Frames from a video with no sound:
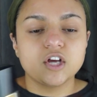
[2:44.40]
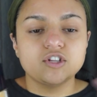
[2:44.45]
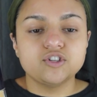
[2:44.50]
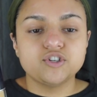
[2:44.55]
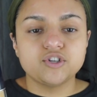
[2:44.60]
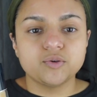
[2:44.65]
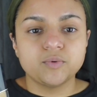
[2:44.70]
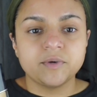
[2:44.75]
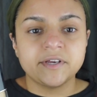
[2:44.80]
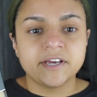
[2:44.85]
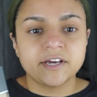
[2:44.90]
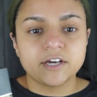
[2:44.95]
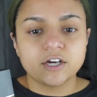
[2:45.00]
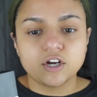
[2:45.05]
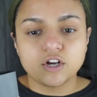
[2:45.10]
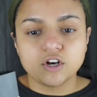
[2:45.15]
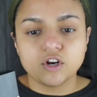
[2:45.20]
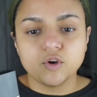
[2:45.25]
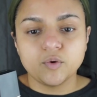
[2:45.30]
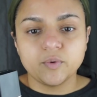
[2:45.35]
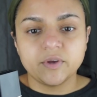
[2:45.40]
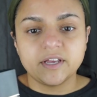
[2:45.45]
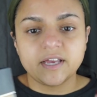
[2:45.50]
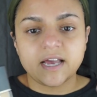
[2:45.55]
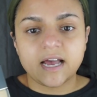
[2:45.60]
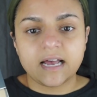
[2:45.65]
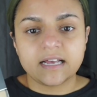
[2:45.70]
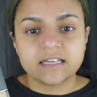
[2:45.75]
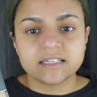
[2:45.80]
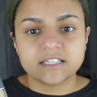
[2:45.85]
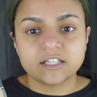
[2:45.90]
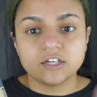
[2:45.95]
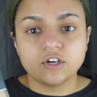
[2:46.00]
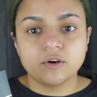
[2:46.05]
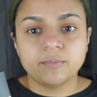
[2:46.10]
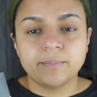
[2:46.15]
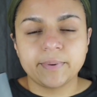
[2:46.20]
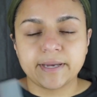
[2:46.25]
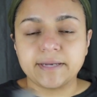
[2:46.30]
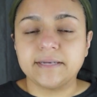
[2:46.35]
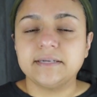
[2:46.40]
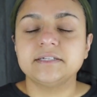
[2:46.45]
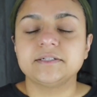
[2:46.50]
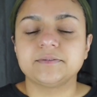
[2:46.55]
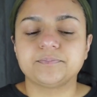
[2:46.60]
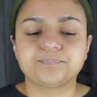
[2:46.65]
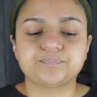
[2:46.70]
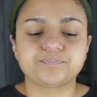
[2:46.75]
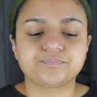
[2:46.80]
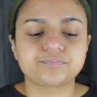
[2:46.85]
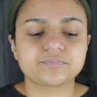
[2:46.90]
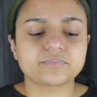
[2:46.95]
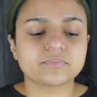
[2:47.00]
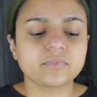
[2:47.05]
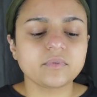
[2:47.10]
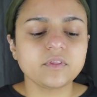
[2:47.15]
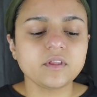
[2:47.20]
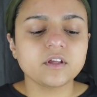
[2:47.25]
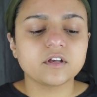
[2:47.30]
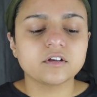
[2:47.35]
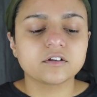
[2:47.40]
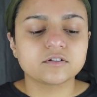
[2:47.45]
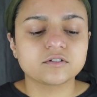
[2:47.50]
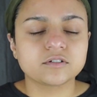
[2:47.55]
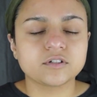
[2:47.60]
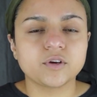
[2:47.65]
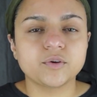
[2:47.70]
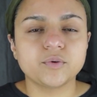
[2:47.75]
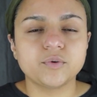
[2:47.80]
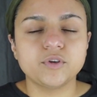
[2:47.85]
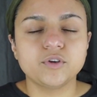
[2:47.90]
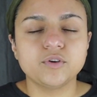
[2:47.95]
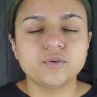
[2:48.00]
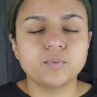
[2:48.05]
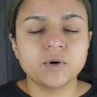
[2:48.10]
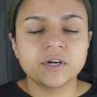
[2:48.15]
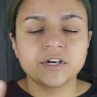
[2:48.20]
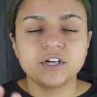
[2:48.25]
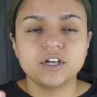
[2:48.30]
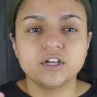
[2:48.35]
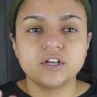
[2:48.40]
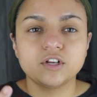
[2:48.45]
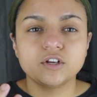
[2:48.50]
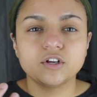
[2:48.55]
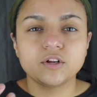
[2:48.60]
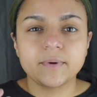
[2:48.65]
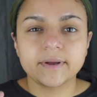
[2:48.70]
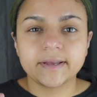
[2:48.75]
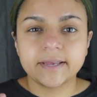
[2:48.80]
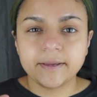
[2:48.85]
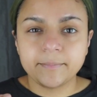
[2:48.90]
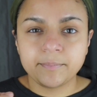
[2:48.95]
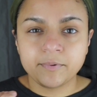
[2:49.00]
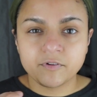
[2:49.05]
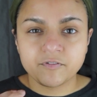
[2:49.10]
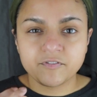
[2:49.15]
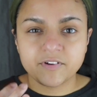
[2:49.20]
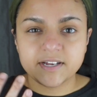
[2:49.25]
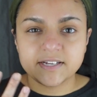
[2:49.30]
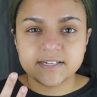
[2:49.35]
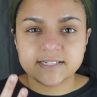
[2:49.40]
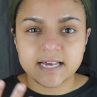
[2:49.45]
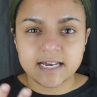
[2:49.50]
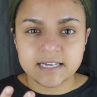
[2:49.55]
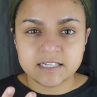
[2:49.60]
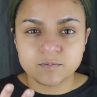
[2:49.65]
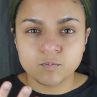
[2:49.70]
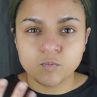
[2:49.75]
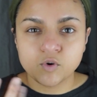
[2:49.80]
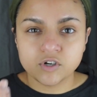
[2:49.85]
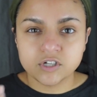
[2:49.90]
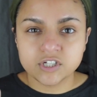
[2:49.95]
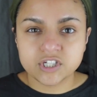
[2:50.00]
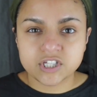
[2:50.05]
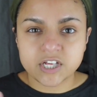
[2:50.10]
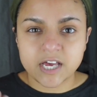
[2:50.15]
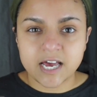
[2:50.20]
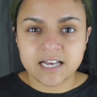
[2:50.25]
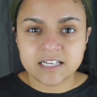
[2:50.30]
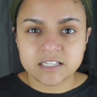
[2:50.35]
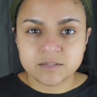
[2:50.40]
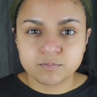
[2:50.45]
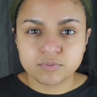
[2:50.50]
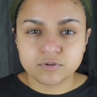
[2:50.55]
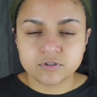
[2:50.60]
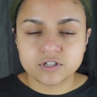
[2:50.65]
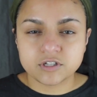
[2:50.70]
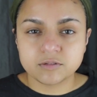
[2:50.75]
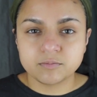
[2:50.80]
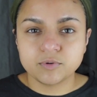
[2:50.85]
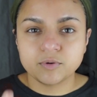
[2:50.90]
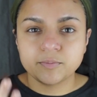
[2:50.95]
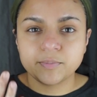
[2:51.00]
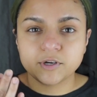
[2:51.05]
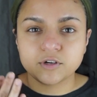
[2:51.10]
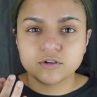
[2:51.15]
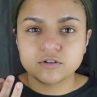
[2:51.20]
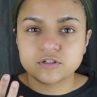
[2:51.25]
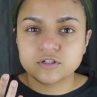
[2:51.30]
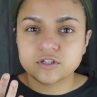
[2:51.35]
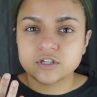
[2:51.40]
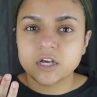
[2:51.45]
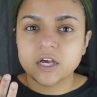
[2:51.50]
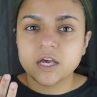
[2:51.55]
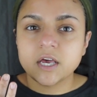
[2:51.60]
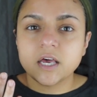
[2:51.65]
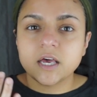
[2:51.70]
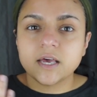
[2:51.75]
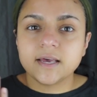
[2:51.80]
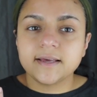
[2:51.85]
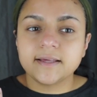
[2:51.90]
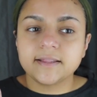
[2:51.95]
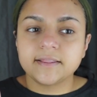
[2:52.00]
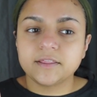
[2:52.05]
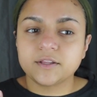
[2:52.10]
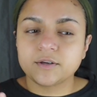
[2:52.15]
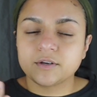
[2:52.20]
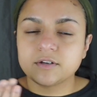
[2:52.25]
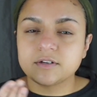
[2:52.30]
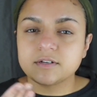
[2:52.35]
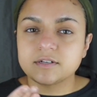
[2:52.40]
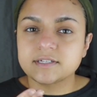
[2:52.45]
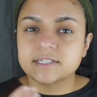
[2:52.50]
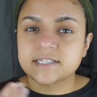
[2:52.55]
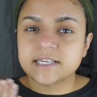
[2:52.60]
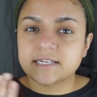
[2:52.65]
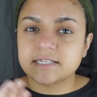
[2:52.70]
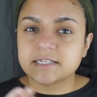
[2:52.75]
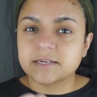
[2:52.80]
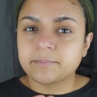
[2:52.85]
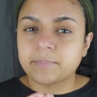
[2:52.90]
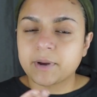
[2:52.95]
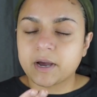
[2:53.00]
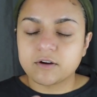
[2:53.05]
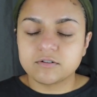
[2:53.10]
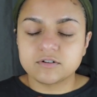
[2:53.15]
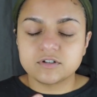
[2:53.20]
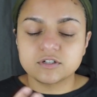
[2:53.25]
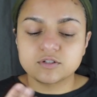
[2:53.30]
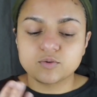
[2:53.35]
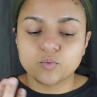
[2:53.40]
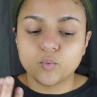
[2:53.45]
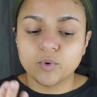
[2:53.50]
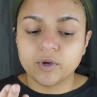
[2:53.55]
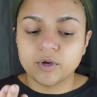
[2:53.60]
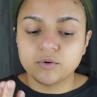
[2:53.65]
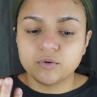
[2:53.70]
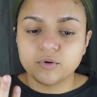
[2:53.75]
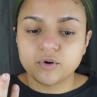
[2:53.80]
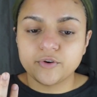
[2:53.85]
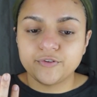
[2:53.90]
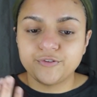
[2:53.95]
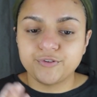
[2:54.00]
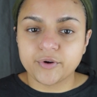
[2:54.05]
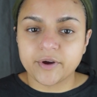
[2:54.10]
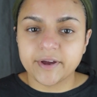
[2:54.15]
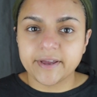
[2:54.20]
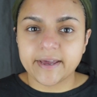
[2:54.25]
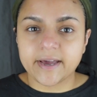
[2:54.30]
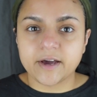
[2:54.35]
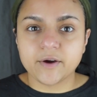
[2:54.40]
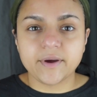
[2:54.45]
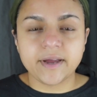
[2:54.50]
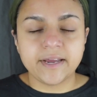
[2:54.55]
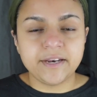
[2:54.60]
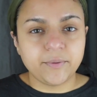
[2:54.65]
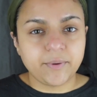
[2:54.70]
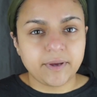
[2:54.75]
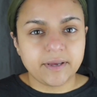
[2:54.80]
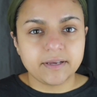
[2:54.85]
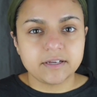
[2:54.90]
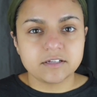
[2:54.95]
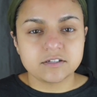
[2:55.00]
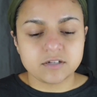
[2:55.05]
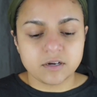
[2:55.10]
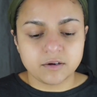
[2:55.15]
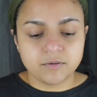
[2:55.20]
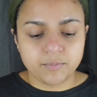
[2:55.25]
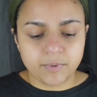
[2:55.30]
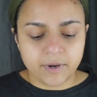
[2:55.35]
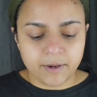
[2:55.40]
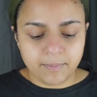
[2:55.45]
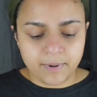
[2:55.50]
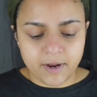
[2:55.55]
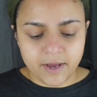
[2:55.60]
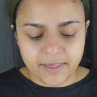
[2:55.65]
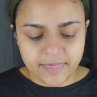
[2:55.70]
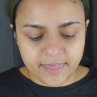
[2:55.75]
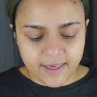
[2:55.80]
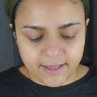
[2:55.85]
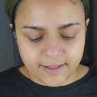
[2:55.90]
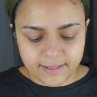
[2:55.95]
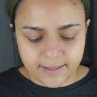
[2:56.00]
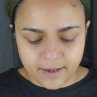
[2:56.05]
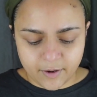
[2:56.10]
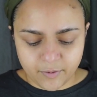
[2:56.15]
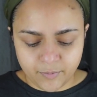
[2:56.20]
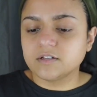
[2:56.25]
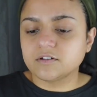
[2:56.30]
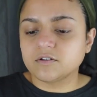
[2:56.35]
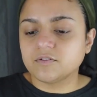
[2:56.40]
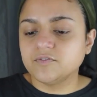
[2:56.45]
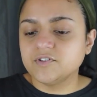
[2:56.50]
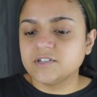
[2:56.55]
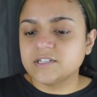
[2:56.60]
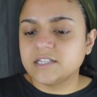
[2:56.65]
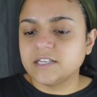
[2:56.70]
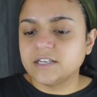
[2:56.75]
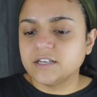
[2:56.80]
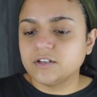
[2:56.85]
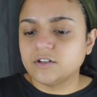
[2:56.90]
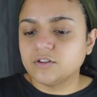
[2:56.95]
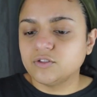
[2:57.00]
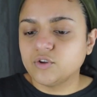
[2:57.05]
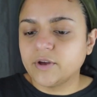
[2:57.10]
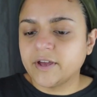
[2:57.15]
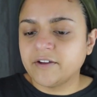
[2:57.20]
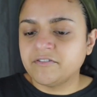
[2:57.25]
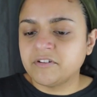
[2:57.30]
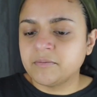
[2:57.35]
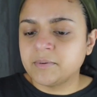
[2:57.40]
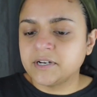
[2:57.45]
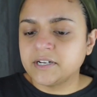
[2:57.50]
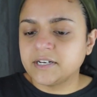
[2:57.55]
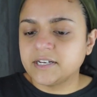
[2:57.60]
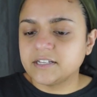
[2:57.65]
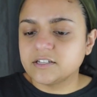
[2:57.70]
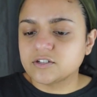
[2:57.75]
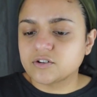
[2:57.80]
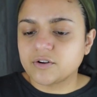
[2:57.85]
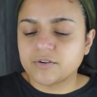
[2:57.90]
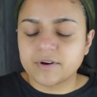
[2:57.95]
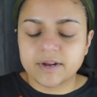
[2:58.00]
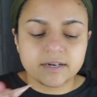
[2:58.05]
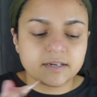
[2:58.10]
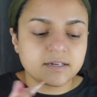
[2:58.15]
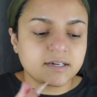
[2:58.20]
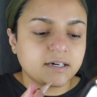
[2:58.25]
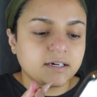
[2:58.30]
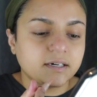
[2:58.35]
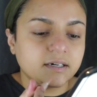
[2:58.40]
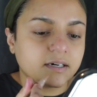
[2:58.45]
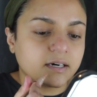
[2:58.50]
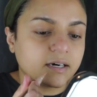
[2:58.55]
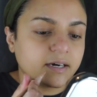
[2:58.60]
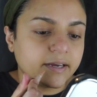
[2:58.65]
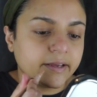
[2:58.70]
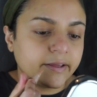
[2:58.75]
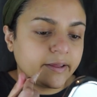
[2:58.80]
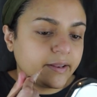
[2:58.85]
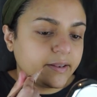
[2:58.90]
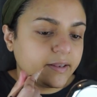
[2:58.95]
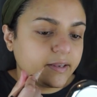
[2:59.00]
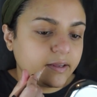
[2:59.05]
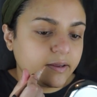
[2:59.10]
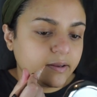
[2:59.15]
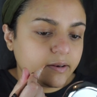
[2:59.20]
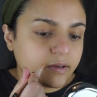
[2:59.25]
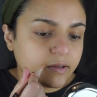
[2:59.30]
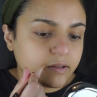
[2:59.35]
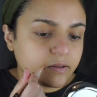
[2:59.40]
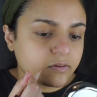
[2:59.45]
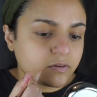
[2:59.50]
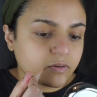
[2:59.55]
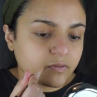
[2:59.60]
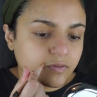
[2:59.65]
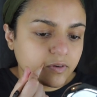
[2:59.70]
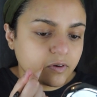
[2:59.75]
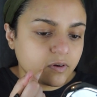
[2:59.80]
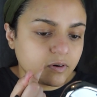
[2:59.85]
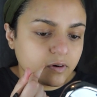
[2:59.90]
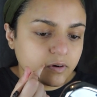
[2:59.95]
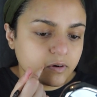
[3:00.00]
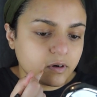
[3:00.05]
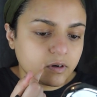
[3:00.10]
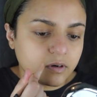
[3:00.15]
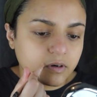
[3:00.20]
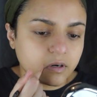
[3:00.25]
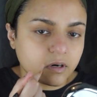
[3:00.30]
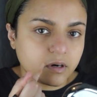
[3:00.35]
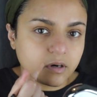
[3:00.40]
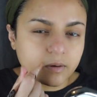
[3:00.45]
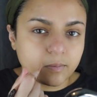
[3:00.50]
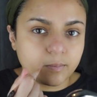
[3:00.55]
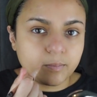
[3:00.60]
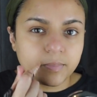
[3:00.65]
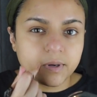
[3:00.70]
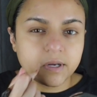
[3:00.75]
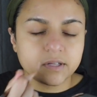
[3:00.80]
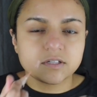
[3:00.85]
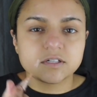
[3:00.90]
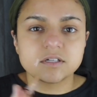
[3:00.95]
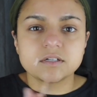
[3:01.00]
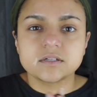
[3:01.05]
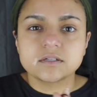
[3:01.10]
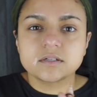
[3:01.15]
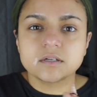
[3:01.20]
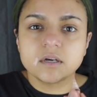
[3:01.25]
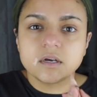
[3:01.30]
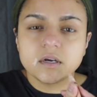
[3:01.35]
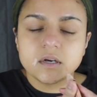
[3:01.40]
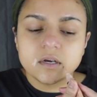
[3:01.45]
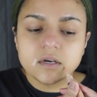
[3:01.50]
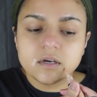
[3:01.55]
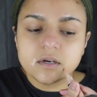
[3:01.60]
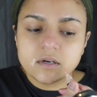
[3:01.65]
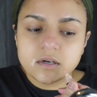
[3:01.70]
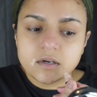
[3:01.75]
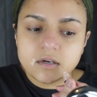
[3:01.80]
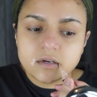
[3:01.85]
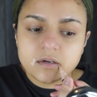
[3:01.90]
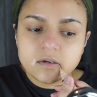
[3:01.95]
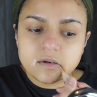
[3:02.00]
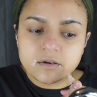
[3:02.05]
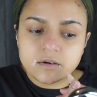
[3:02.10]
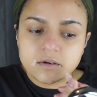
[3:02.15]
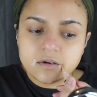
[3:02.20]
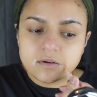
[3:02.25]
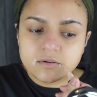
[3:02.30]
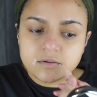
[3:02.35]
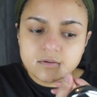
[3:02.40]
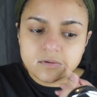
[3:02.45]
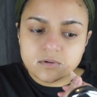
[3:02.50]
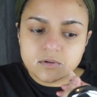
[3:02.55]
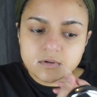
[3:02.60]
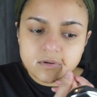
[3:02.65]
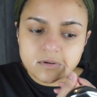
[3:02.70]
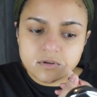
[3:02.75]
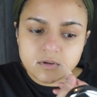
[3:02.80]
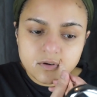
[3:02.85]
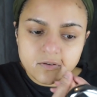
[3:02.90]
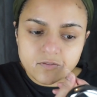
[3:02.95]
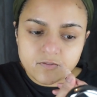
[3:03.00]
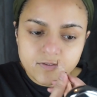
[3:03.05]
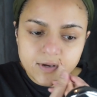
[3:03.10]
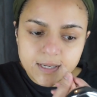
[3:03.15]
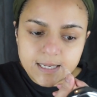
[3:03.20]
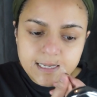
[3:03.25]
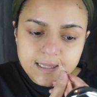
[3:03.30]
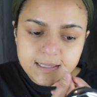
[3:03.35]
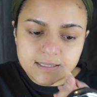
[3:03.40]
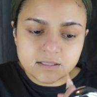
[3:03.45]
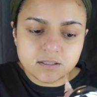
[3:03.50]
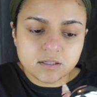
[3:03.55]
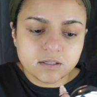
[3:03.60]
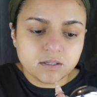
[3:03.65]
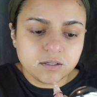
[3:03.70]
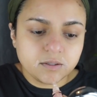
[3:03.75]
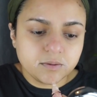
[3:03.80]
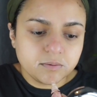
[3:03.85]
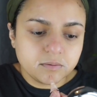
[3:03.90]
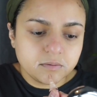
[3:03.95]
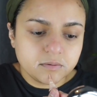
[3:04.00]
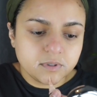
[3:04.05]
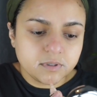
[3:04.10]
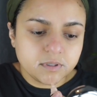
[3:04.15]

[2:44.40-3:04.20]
dewy and glowy as your base. So you want to keep your face as moist as possible because the setting powders will dry out. Anyway, so I'll apply that now. Obviously, not everybody needs corrector. I need it. So if you've got dark patches around your face, you will